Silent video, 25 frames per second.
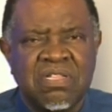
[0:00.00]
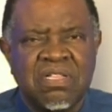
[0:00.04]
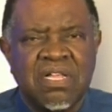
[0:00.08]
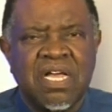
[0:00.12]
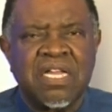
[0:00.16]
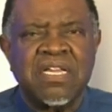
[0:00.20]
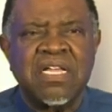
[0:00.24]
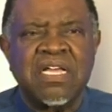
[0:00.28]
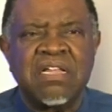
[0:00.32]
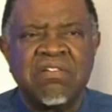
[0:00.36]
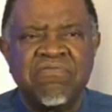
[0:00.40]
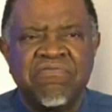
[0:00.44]

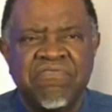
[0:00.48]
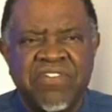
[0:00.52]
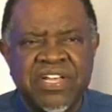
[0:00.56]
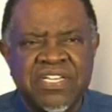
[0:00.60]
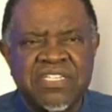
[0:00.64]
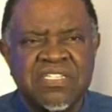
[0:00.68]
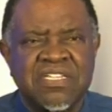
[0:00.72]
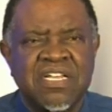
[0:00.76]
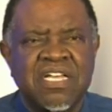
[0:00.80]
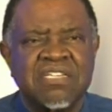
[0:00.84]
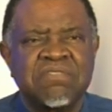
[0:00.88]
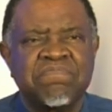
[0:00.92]
that
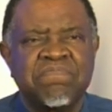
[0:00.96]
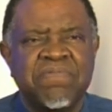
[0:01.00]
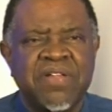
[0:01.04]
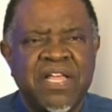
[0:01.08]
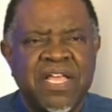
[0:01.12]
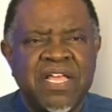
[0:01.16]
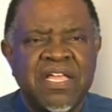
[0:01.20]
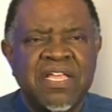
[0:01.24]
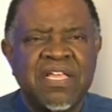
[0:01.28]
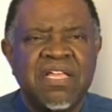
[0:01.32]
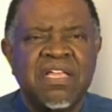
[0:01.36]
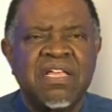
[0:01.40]
investors
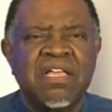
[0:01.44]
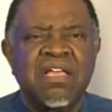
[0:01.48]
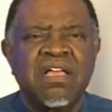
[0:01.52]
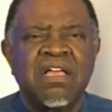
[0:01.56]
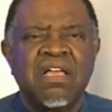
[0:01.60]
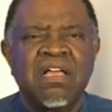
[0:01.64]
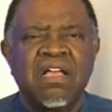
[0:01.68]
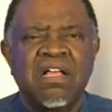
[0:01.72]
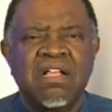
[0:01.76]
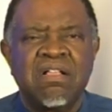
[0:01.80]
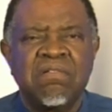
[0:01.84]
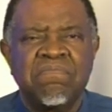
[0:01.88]
play
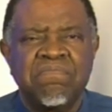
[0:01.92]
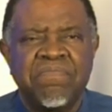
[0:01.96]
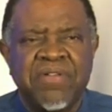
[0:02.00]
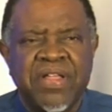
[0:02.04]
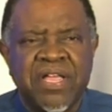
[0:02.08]
in